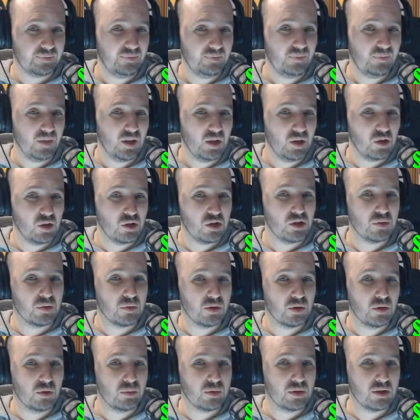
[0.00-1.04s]
Because
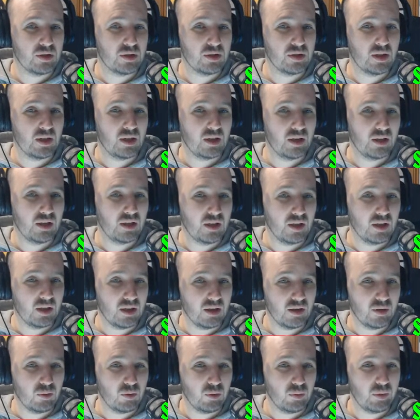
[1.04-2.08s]
Gubbins is saying
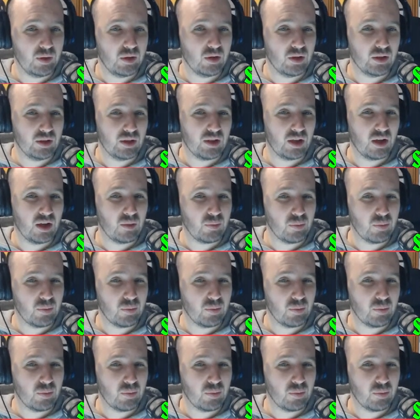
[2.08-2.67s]
would be like the tank